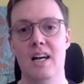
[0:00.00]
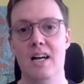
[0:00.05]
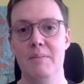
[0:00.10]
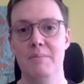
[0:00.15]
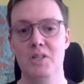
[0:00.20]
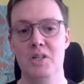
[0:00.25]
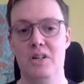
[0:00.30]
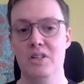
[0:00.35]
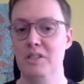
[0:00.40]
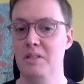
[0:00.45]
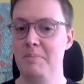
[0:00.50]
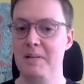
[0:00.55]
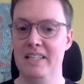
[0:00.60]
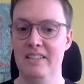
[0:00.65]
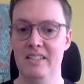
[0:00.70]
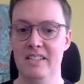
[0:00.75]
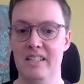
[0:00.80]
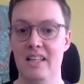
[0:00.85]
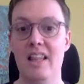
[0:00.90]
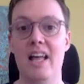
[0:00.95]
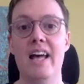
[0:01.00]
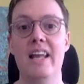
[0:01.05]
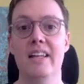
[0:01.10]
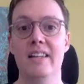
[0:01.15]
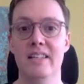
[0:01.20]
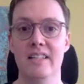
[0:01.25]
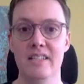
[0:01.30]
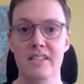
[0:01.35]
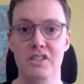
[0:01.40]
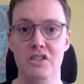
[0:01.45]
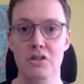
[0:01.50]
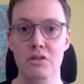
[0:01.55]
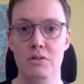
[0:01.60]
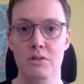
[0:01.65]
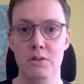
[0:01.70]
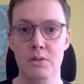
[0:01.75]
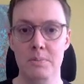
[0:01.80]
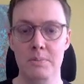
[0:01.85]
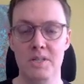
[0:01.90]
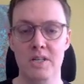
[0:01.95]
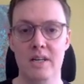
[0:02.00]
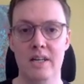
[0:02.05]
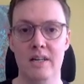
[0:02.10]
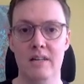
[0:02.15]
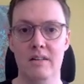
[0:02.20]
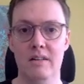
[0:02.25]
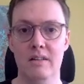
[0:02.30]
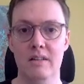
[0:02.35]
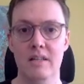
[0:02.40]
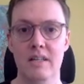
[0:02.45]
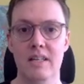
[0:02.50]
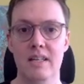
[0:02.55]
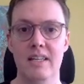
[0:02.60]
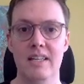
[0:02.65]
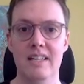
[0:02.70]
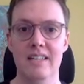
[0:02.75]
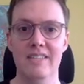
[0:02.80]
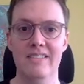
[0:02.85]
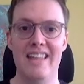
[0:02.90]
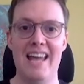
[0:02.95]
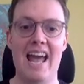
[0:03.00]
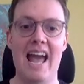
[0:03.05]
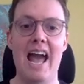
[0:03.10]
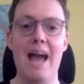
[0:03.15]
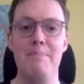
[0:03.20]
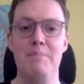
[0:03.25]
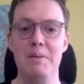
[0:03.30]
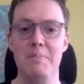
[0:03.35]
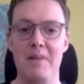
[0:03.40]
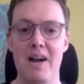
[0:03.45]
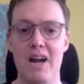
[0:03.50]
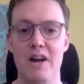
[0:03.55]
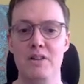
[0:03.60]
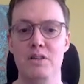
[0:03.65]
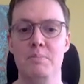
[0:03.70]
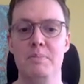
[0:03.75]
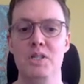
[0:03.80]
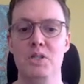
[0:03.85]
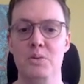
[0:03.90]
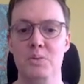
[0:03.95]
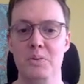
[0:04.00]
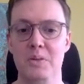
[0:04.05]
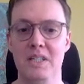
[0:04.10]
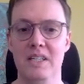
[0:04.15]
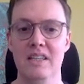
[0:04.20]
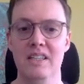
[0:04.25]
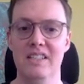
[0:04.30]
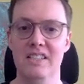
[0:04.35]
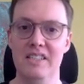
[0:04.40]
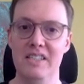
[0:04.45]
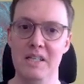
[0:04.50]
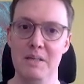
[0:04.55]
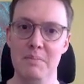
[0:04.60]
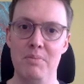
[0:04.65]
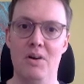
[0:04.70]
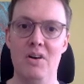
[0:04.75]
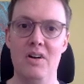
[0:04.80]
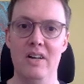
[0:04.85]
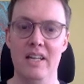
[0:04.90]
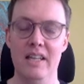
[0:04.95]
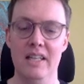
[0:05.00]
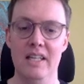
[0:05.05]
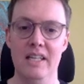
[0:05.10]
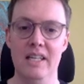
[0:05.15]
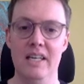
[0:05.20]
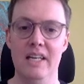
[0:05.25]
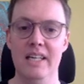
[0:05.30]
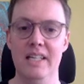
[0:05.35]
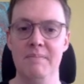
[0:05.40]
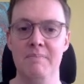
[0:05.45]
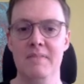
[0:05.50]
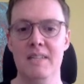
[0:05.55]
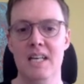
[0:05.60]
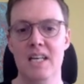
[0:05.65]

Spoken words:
talks about this a lot on his YouTube channel, is the happy marriage between the c pawn and the knight.